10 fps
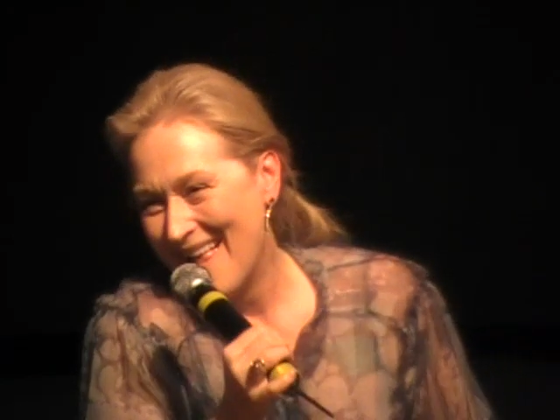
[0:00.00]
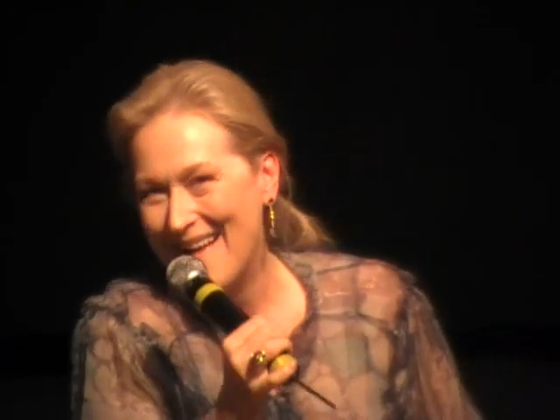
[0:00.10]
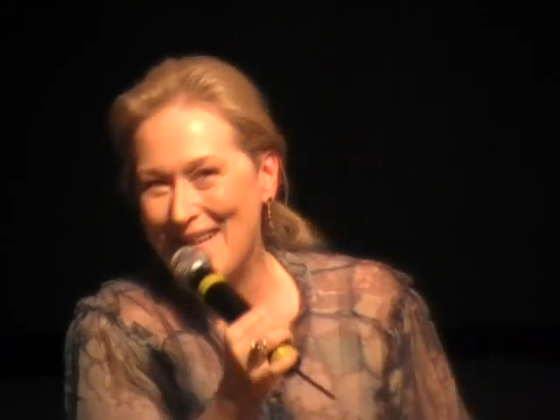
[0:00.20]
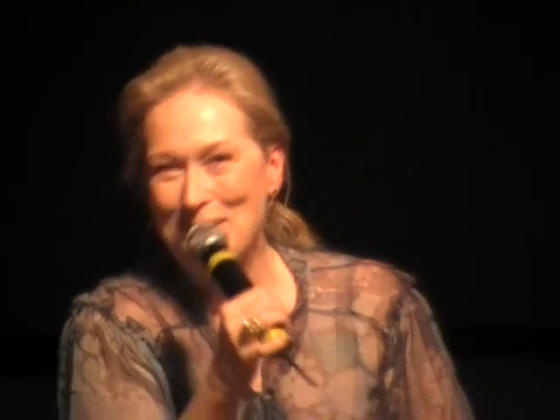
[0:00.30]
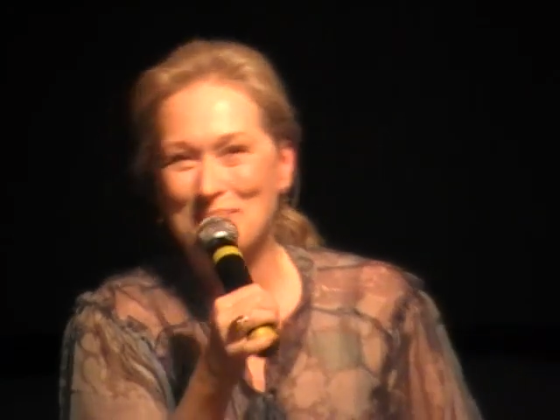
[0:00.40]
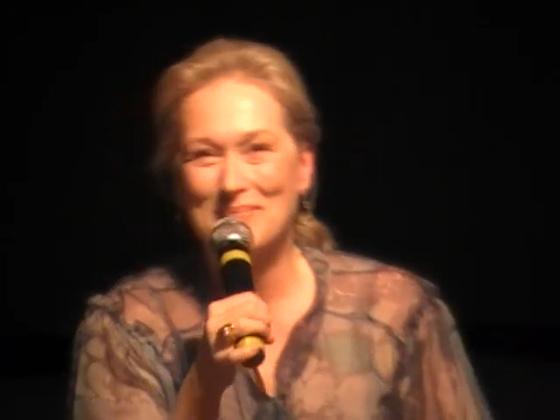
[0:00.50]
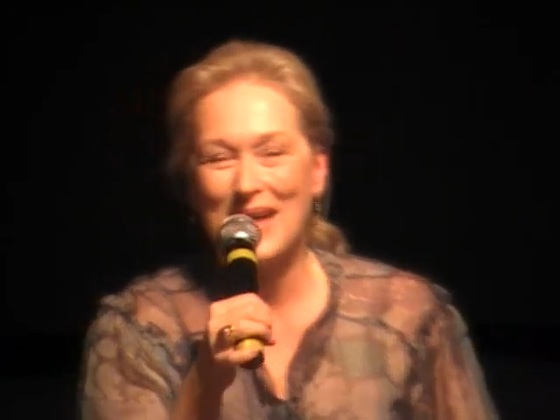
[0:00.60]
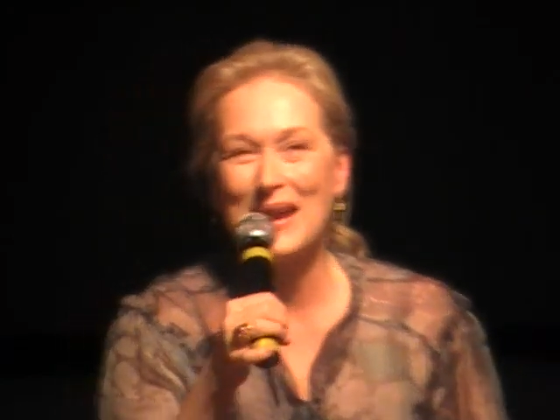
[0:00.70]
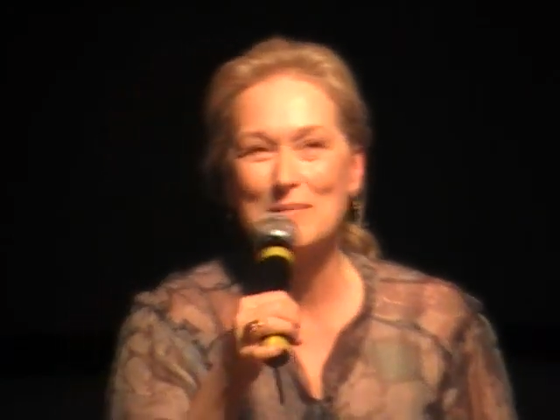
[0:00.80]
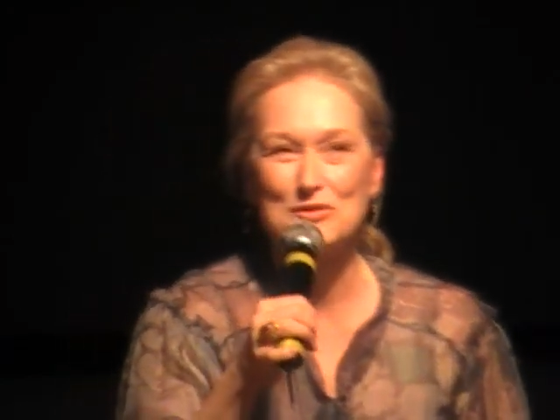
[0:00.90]
uh,
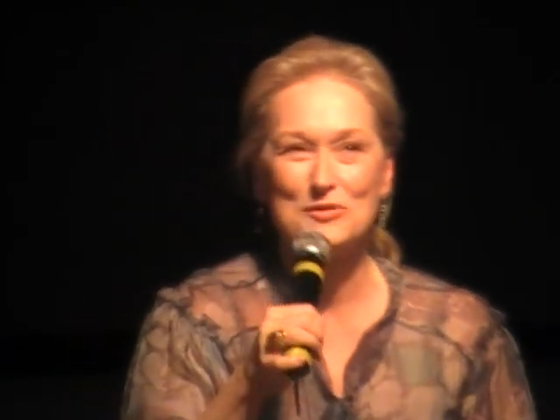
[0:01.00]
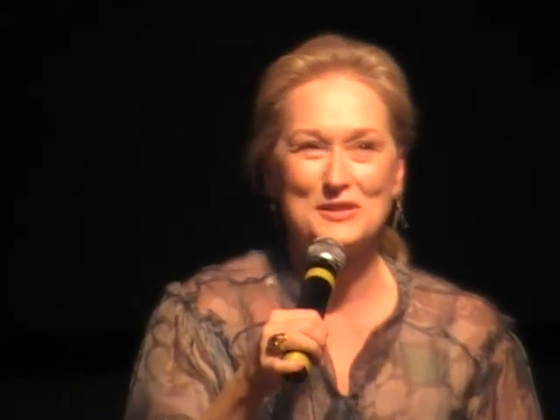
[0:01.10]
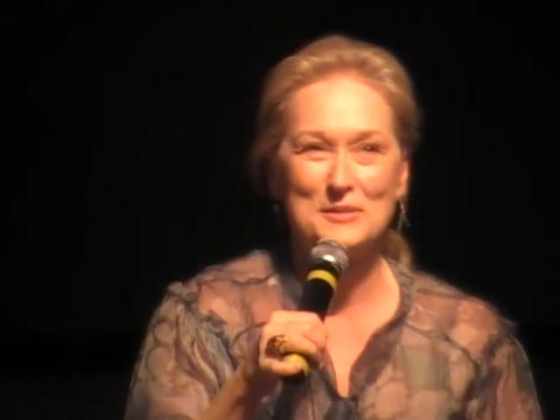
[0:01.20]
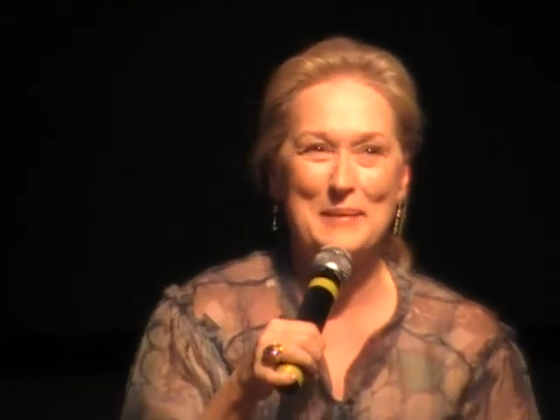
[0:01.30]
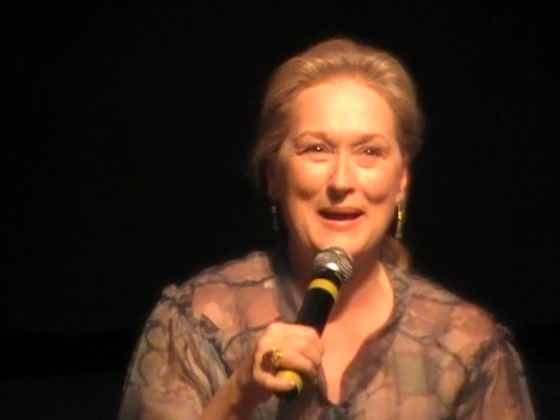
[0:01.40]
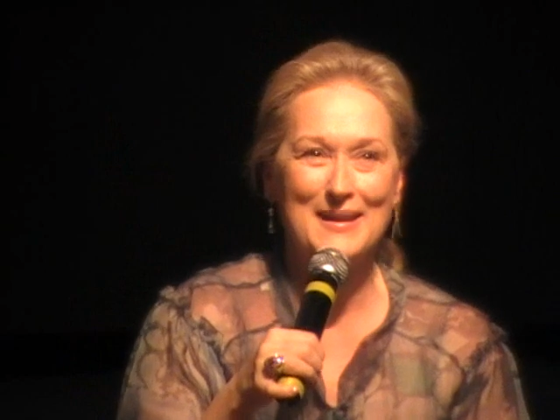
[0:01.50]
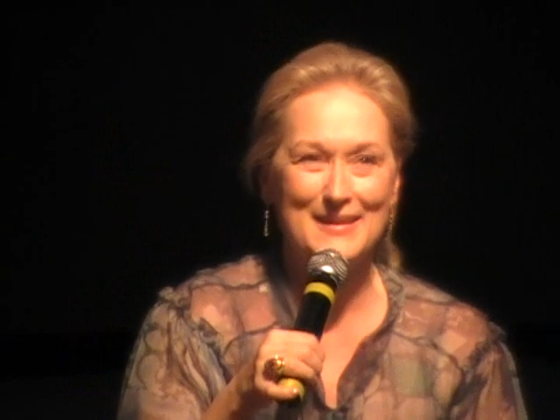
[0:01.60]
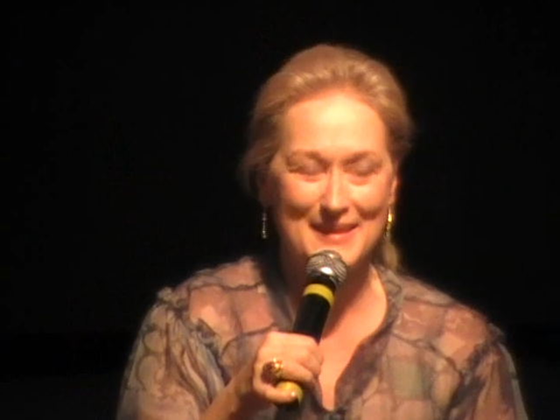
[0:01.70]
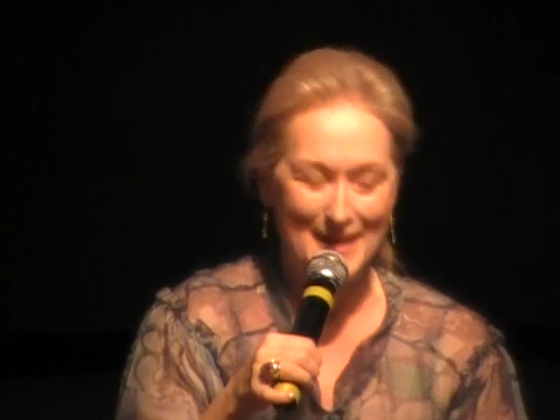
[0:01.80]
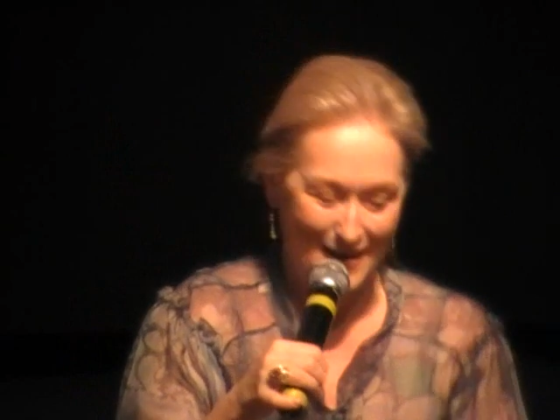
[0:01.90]
and I'm sure it's a pain
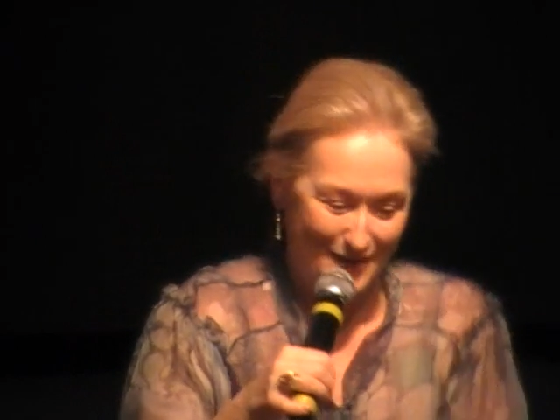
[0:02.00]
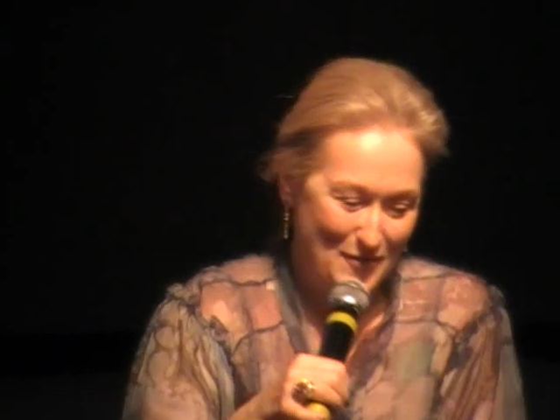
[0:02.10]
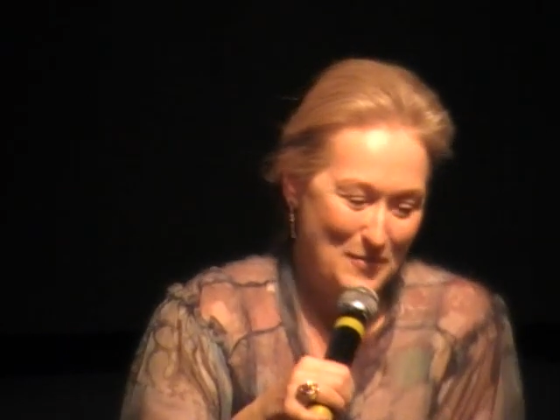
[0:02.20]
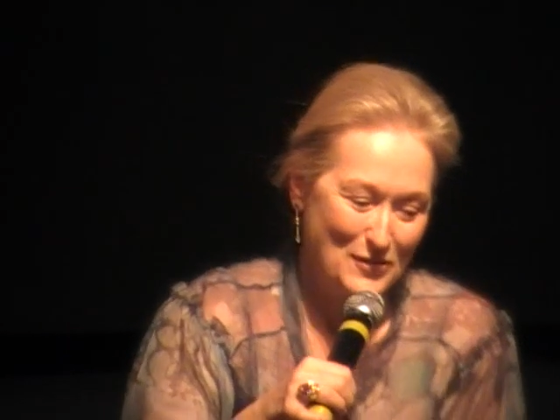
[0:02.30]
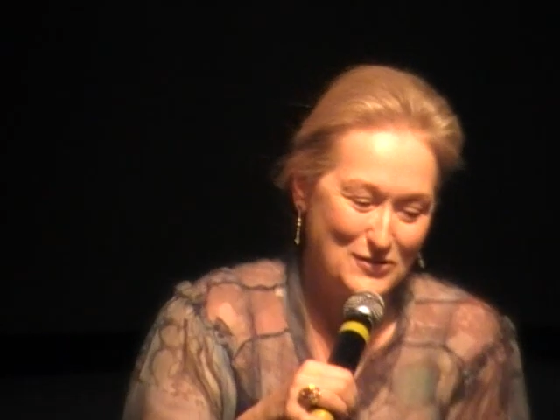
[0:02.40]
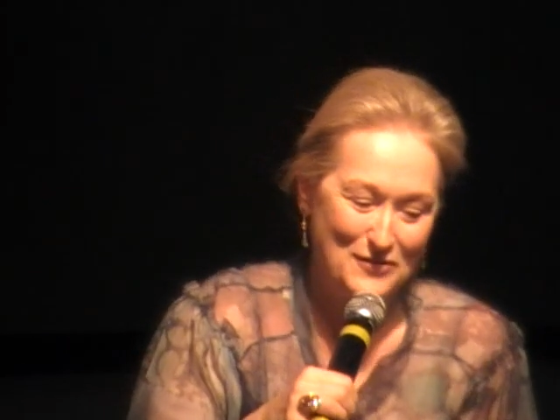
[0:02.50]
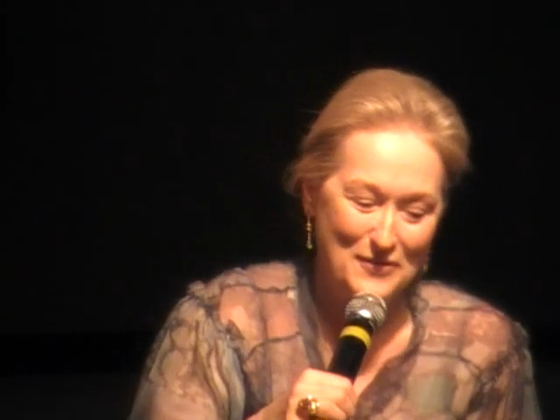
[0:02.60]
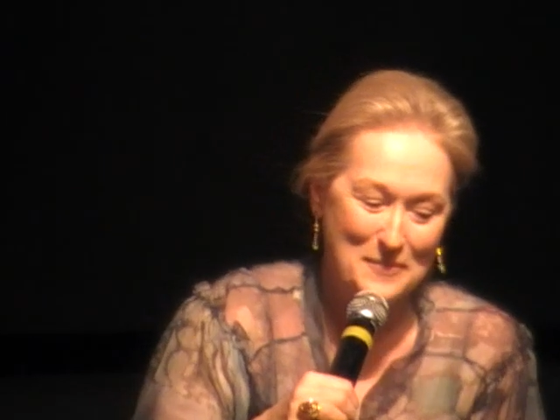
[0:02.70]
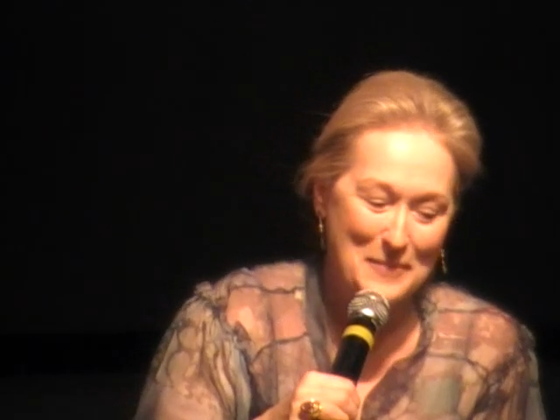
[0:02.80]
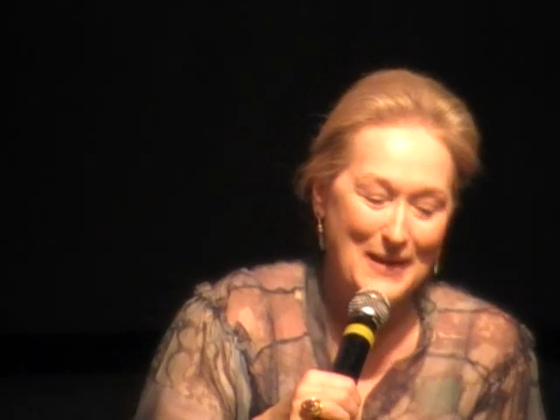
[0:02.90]
in the neck for most of
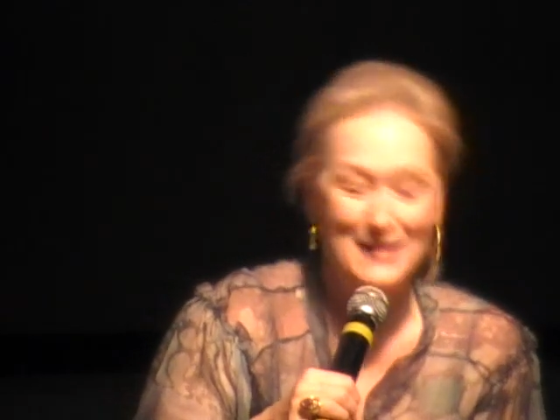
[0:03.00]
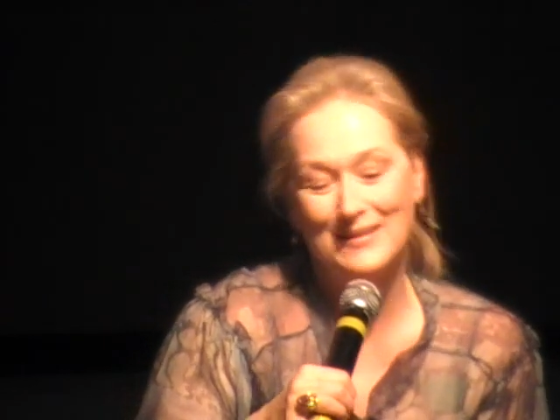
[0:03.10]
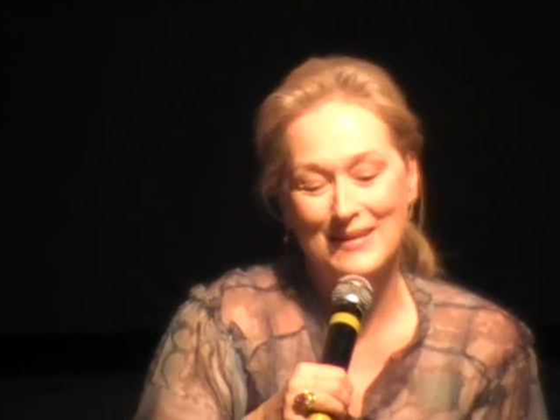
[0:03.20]
them, but